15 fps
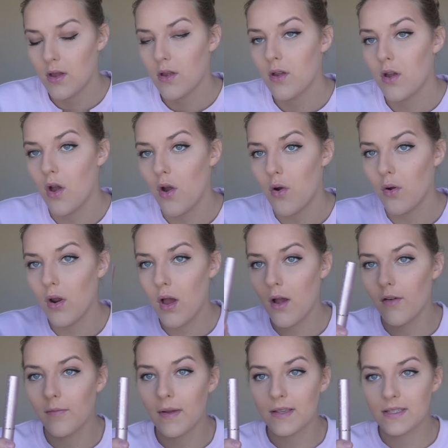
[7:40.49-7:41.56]
coat
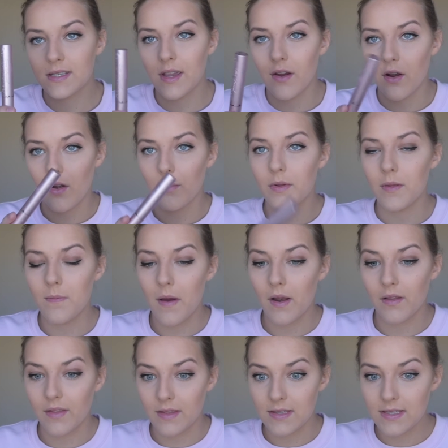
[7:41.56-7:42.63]
of mascara with the
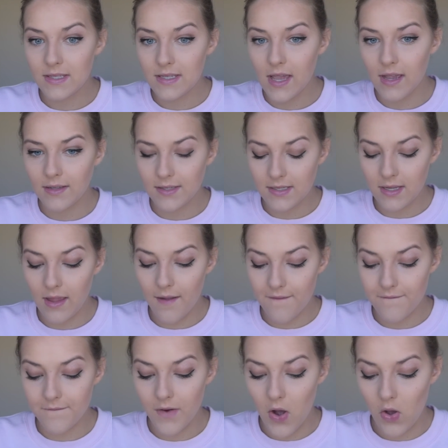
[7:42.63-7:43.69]
Better Than Sex to get
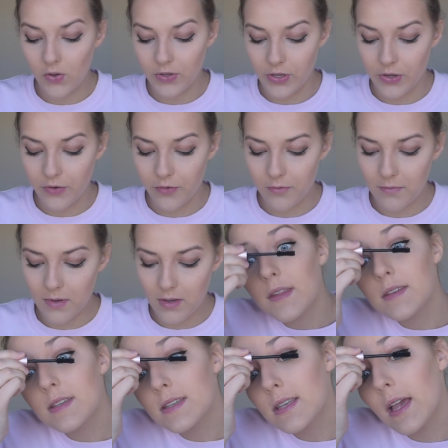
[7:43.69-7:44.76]
volume.
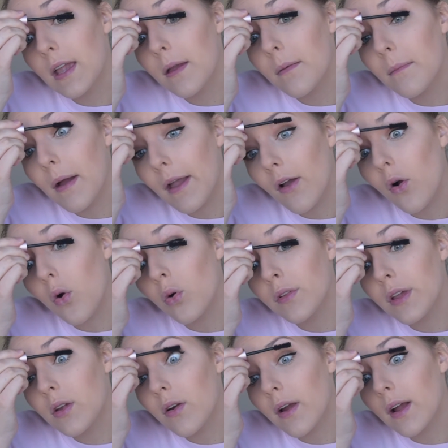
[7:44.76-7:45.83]
This is like my
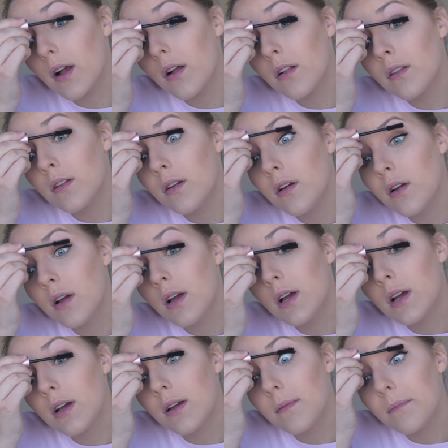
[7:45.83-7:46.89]
holy grail
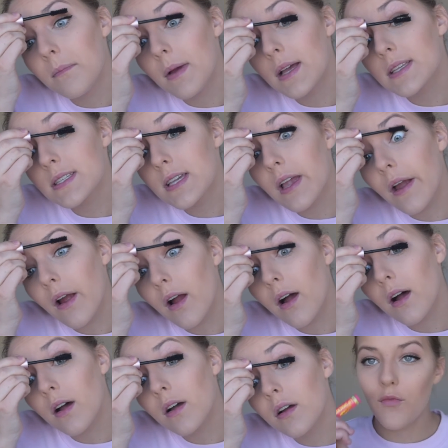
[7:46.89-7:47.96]

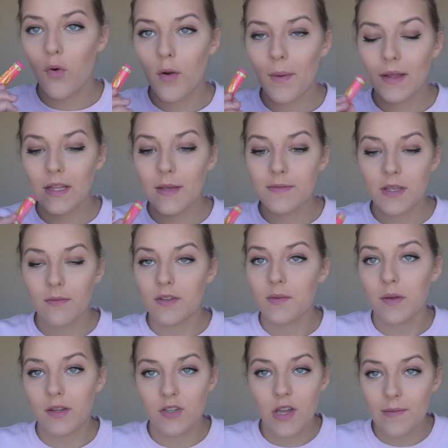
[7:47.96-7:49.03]
mascara. For my lips, I'm just
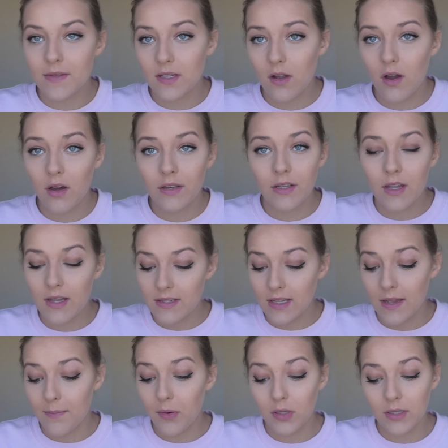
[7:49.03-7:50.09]
putting chapstick on because
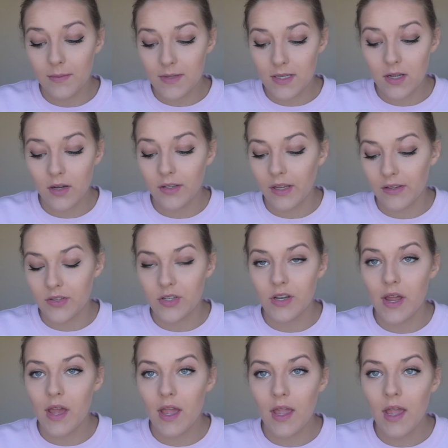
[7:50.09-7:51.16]
I put lipstick on
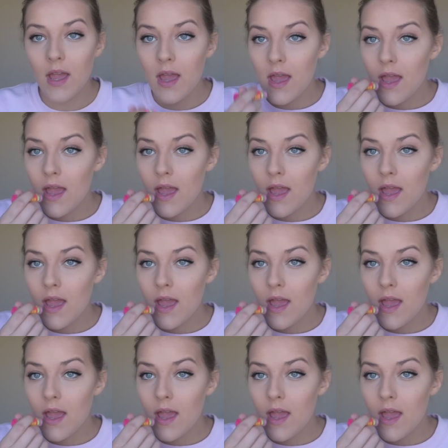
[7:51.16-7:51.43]
yesterday,